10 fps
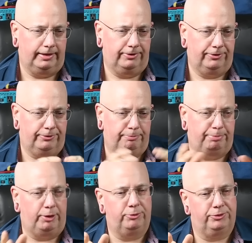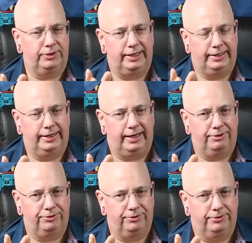is both and
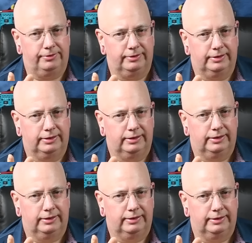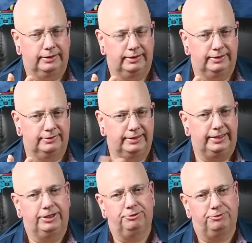neither. It is
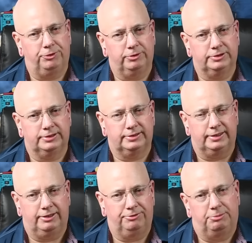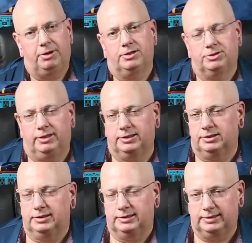the inverse of the
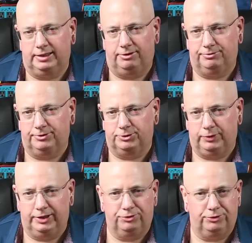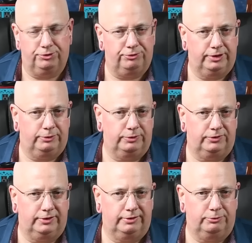modulation itself, the transverse
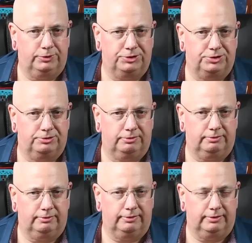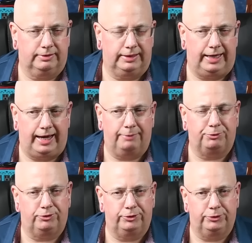frequency, which the
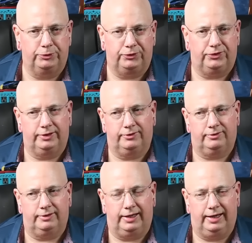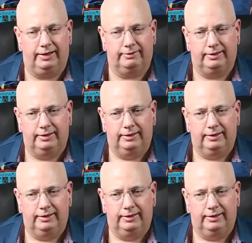absolute sits at,